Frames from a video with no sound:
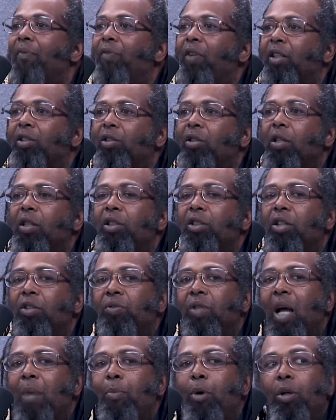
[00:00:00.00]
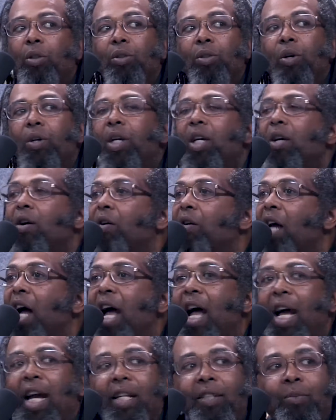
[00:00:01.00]
of Netflix cooking shows, I'm on Cooking on
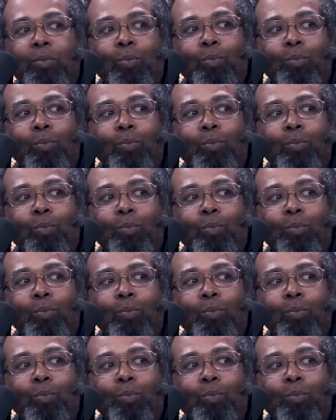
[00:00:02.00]
High.